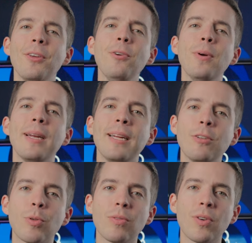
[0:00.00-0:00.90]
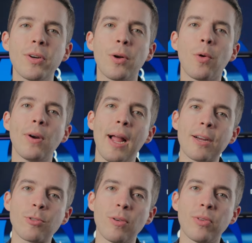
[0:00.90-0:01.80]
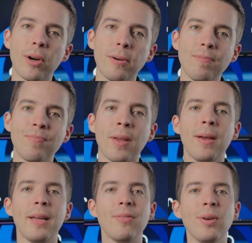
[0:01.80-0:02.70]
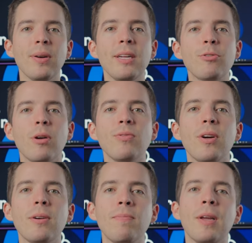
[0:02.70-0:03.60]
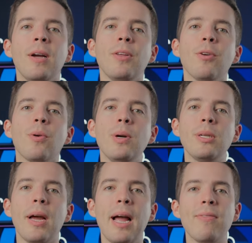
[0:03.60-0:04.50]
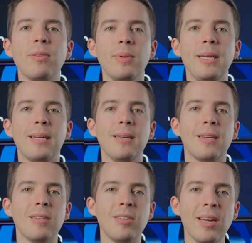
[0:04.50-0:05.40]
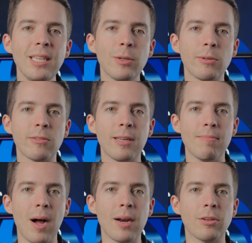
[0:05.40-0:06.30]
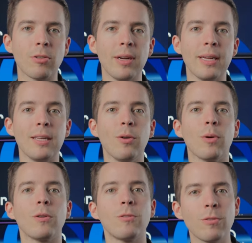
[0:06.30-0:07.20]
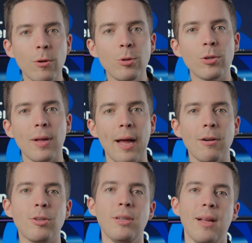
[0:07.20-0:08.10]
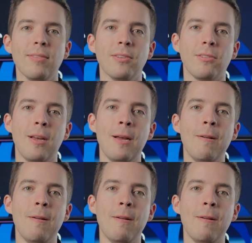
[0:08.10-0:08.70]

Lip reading: Are you an introvert or an extrovert? If you're an introvert, you're going to have to be continuously monitoring your social energy levels,